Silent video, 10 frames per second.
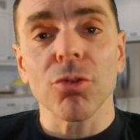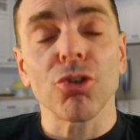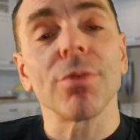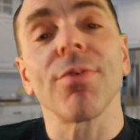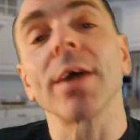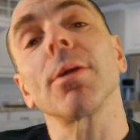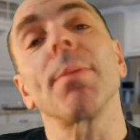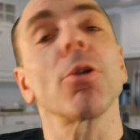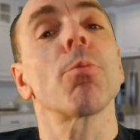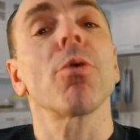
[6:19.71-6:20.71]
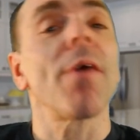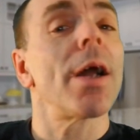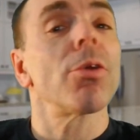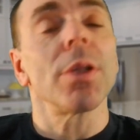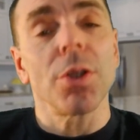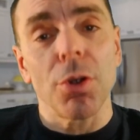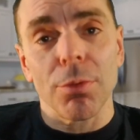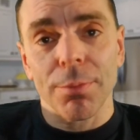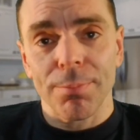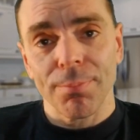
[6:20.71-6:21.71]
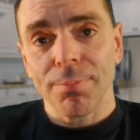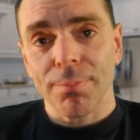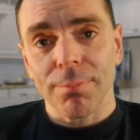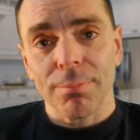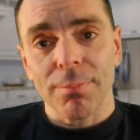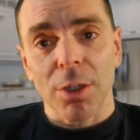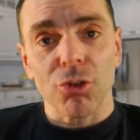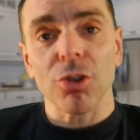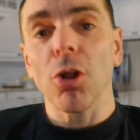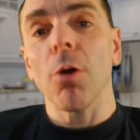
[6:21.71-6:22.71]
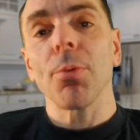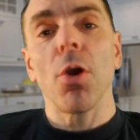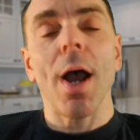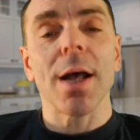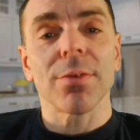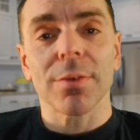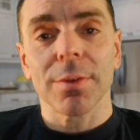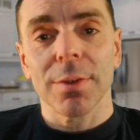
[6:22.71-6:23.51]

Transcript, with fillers: she find a better provider than you. She dump your ass.